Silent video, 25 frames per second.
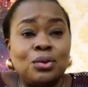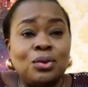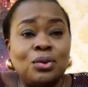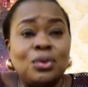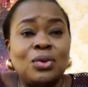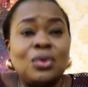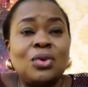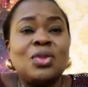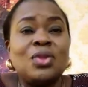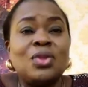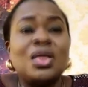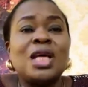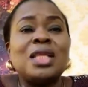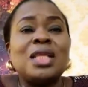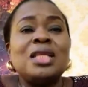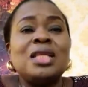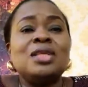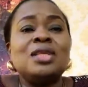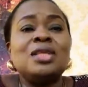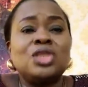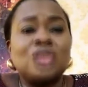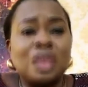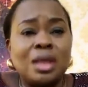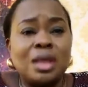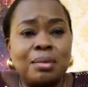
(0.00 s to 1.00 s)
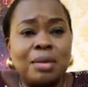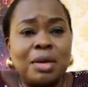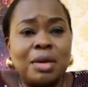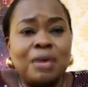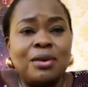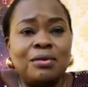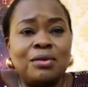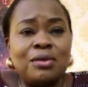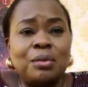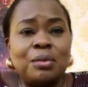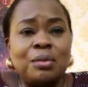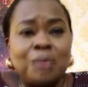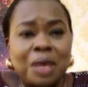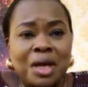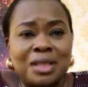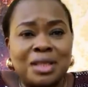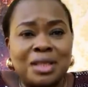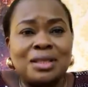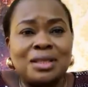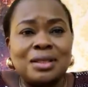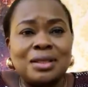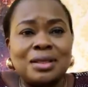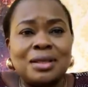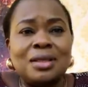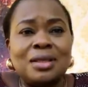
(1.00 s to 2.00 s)
that the chairman of the
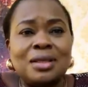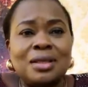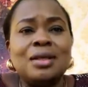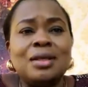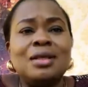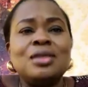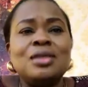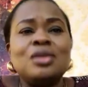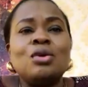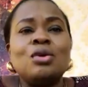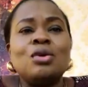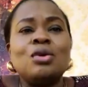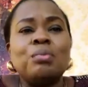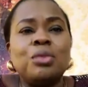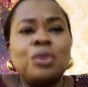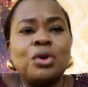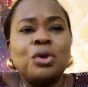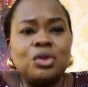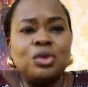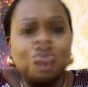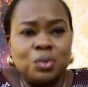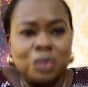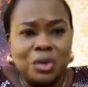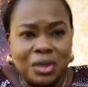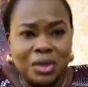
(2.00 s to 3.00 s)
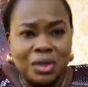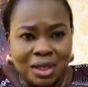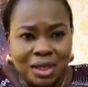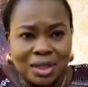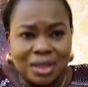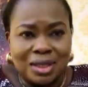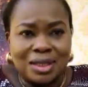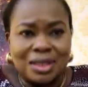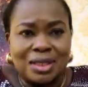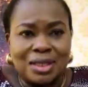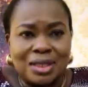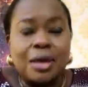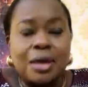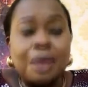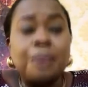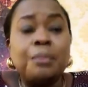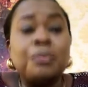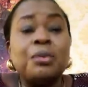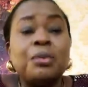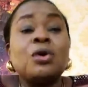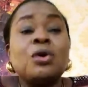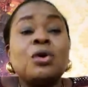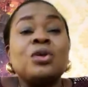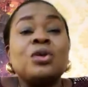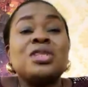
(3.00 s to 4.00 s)
party is on board with this
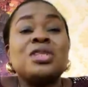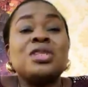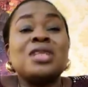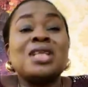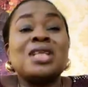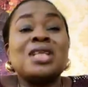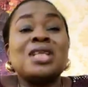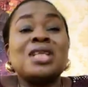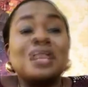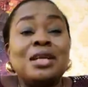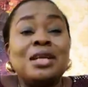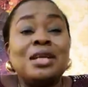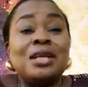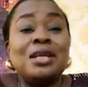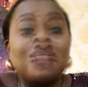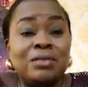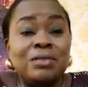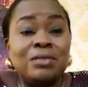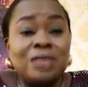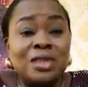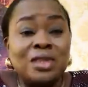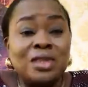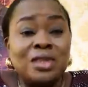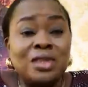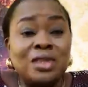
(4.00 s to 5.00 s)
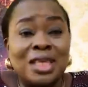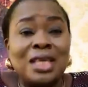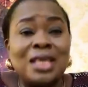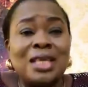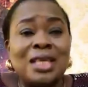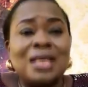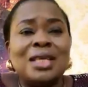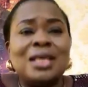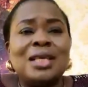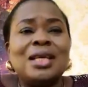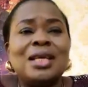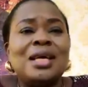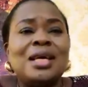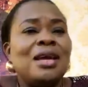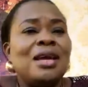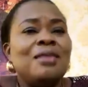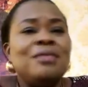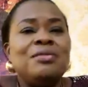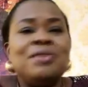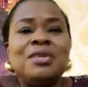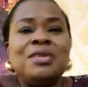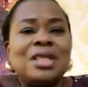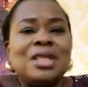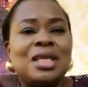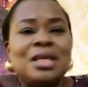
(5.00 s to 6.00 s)
because at the end of the day,
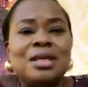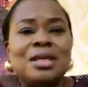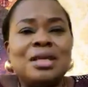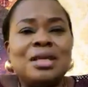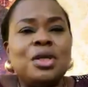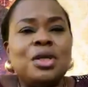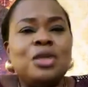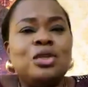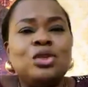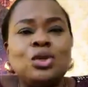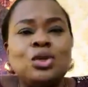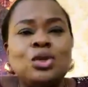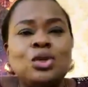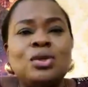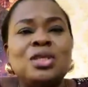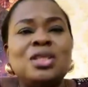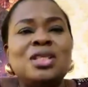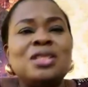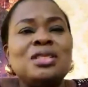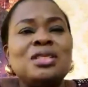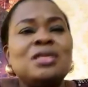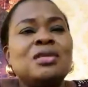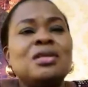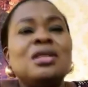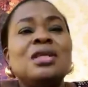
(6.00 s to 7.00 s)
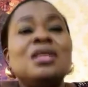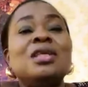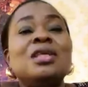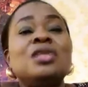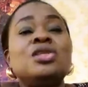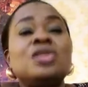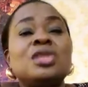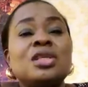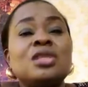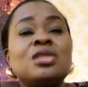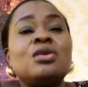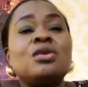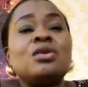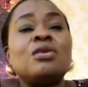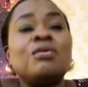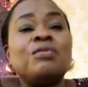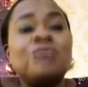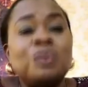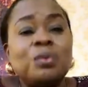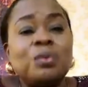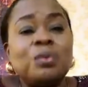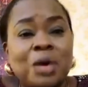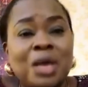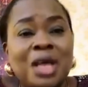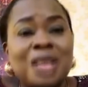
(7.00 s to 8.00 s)
everything being done is in the interest of
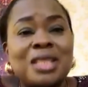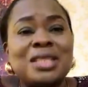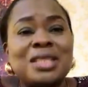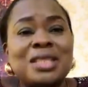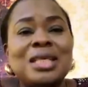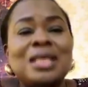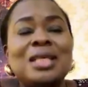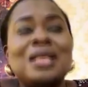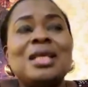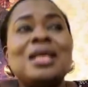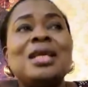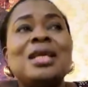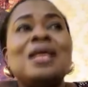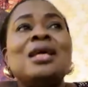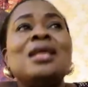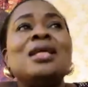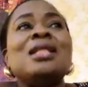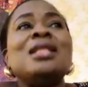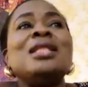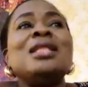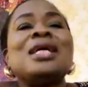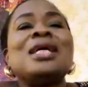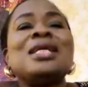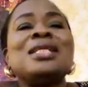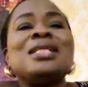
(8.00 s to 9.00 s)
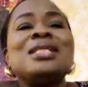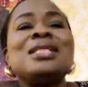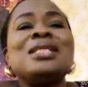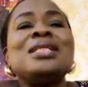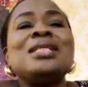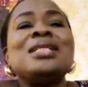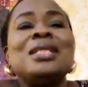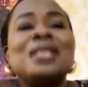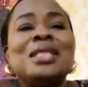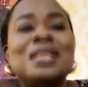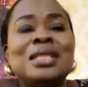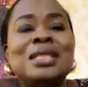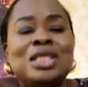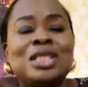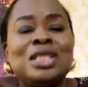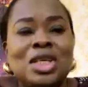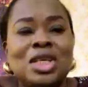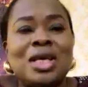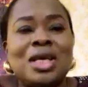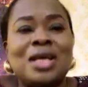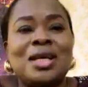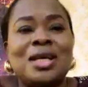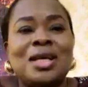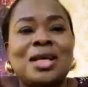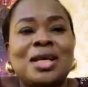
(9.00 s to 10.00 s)
the party that he
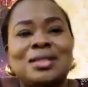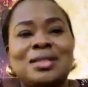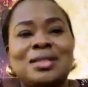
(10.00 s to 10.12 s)
chairs.